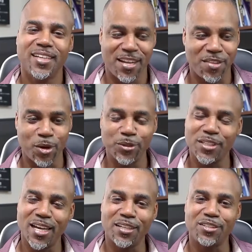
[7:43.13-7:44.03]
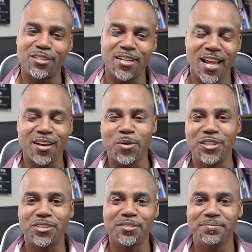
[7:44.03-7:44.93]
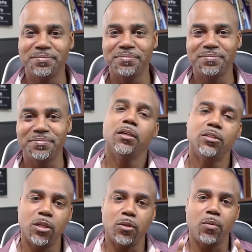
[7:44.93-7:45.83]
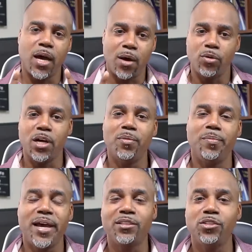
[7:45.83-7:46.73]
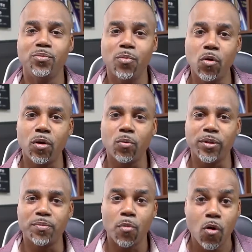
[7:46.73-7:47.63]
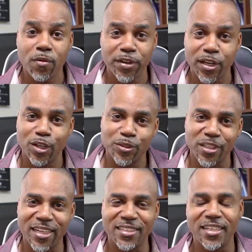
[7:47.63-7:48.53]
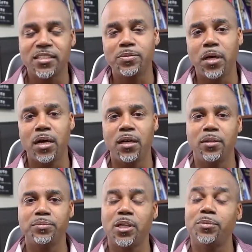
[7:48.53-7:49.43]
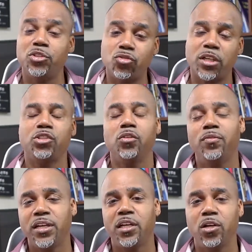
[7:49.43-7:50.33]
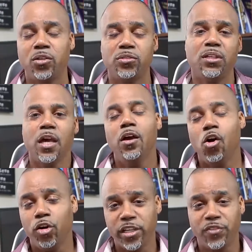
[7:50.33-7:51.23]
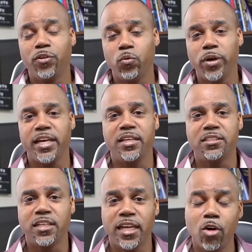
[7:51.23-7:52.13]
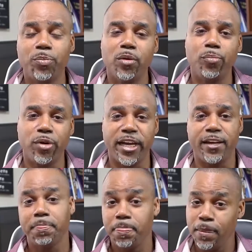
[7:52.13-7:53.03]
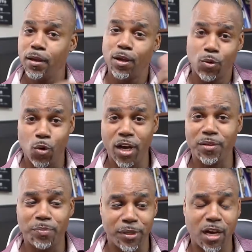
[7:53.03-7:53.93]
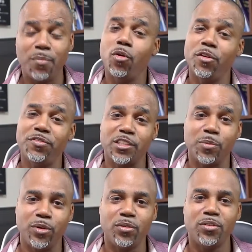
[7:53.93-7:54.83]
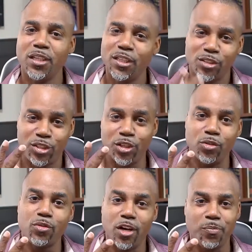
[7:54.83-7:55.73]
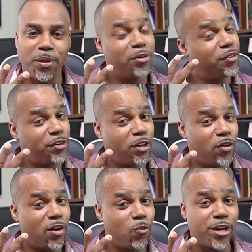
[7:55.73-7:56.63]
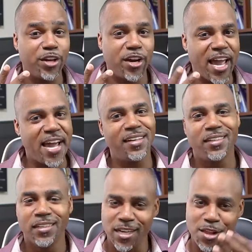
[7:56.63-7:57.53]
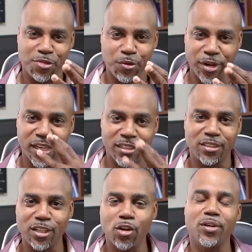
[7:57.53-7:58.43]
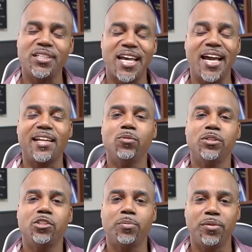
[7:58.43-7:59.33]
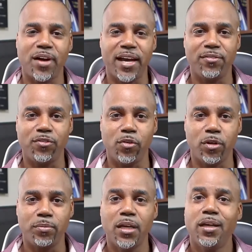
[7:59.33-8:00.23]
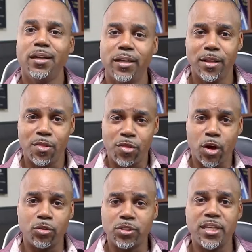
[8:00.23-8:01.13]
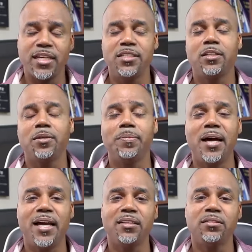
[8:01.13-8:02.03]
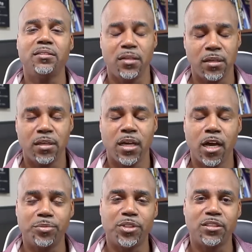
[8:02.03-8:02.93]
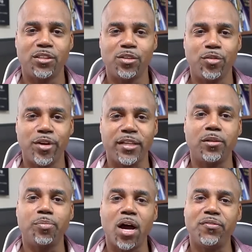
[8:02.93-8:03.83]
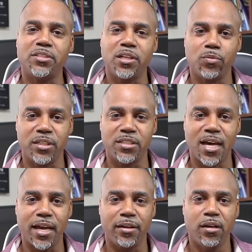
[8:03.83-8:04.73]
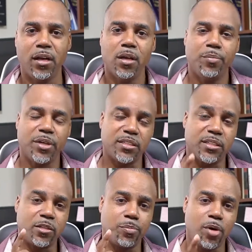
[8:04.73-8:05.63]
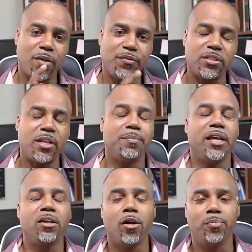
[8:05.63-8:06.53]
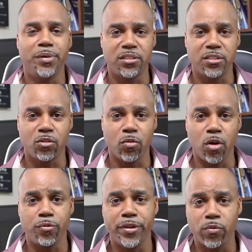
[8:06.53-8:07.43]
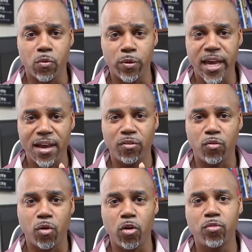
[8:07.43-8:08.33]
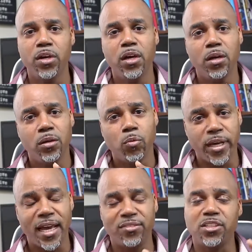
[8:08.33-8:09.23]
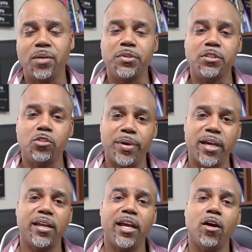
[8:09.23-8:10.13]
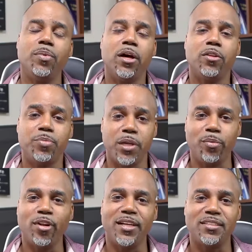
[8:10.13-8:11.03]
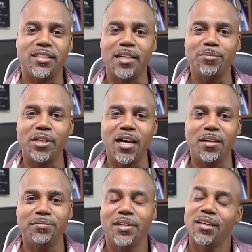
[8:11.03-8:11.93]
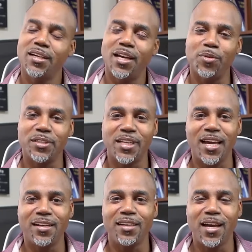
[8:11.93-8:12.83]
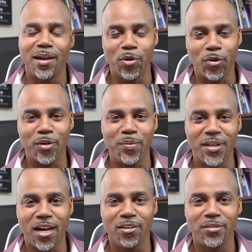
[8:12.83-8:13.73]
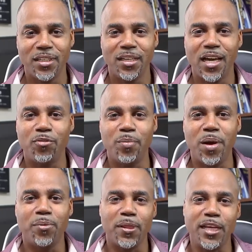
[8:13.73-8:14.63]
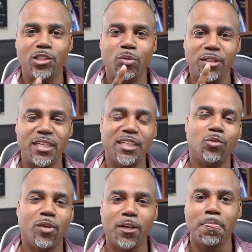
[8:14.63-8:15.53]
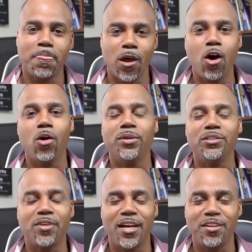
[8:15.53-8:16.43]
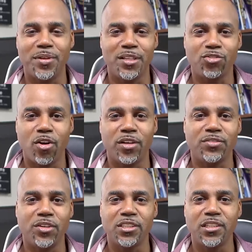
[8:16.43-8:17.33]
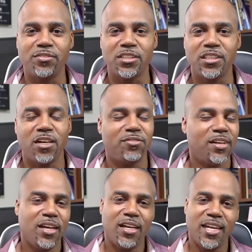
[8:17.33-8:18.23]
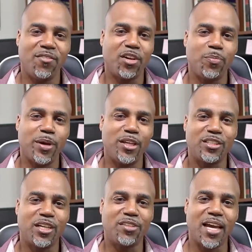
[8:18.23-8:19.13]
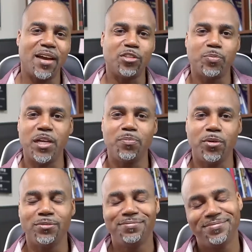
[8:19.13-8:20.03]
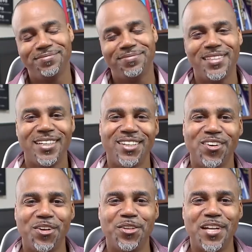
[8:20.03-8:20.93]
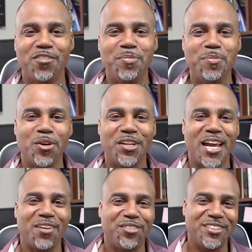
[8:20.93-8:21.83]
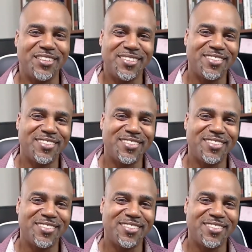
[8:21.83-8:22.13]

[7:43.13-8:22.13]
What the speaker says: And those are the answers to that question. So I will come back to you more with more videos like this, some instructional videos on different ways to help your brand, 1, become more visible, 2, help people to figure out where you're at, and 3, to know exactly what you're providing for them. Those things combined helps us to create the profits that we desire, because it's the profits that make our business growth. And when we have growth, we have something to be able to help other people at the same time. And with that, I'm going to be out. And remember, each one teach one. Always strive to be the strongest version of yourself. Never compare yourself to average people, or you'll never be more than average.